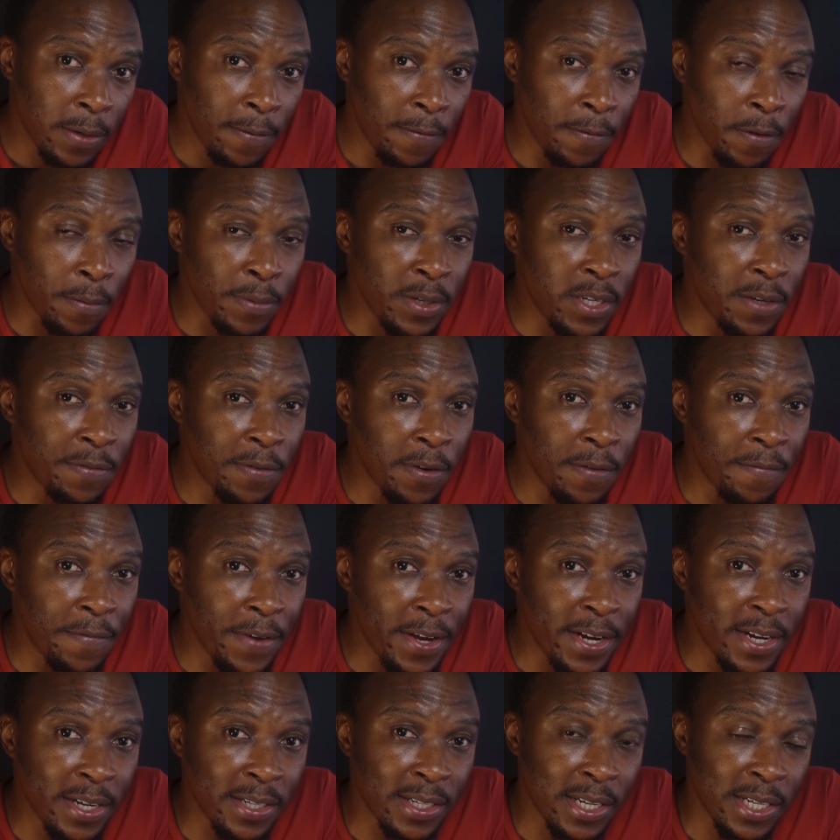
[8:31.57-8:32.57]
from different
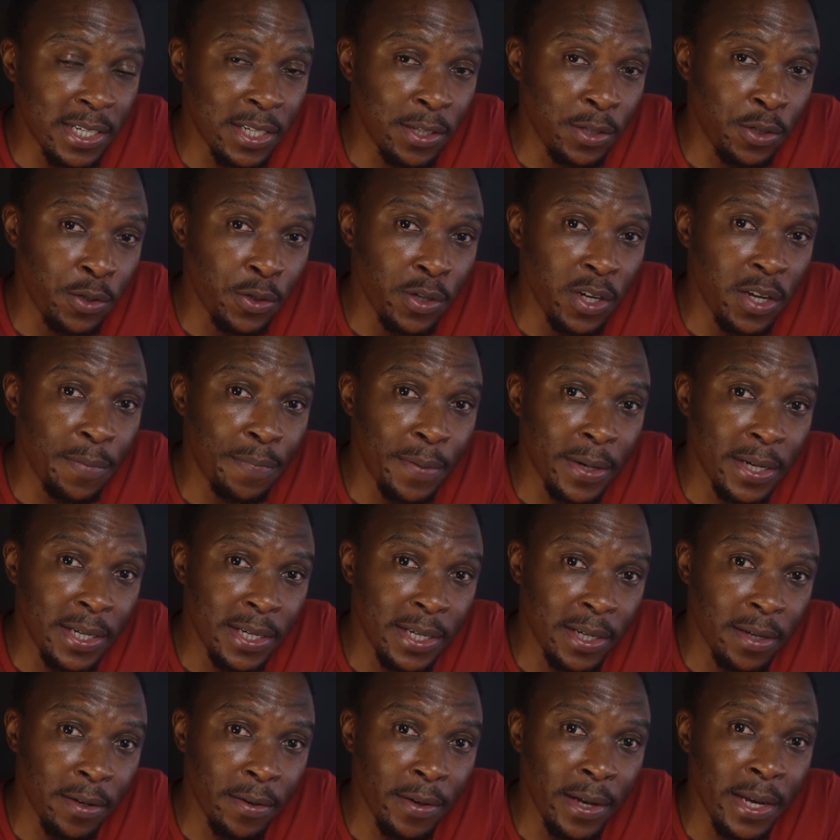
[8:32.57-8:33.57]
vendors such as Juniper,
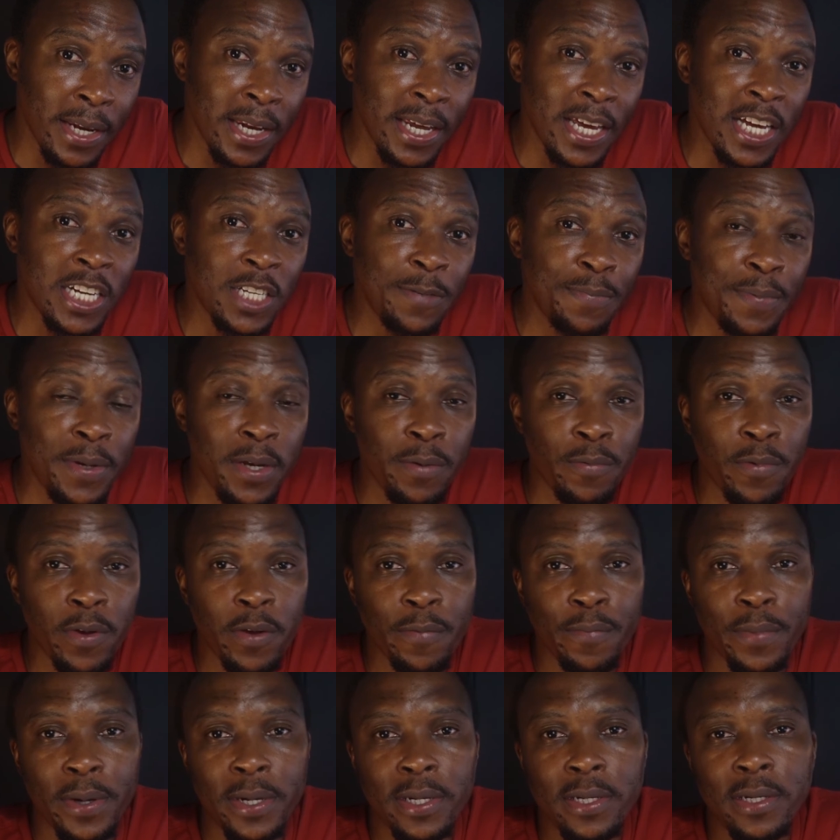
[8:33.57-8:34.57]
Dell, and HP
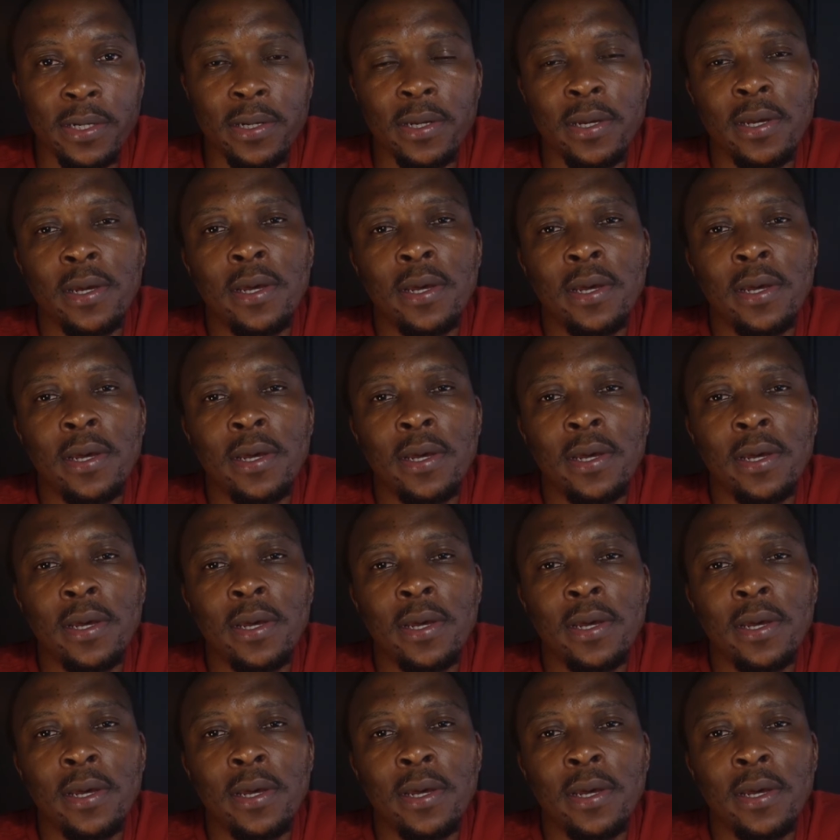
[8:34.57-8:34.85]
equipment.